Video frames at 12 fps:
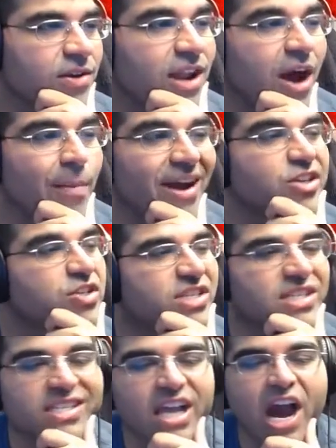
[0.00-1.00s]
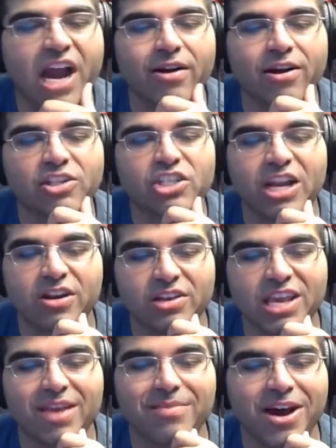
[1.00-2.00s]
Now, mind you, since the IRL channel
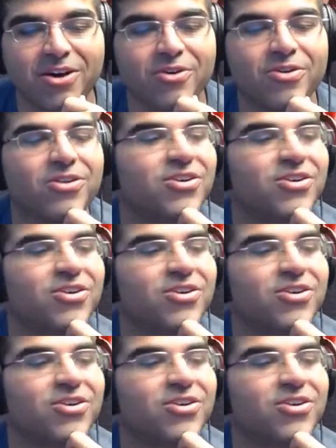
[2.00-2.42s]
came out,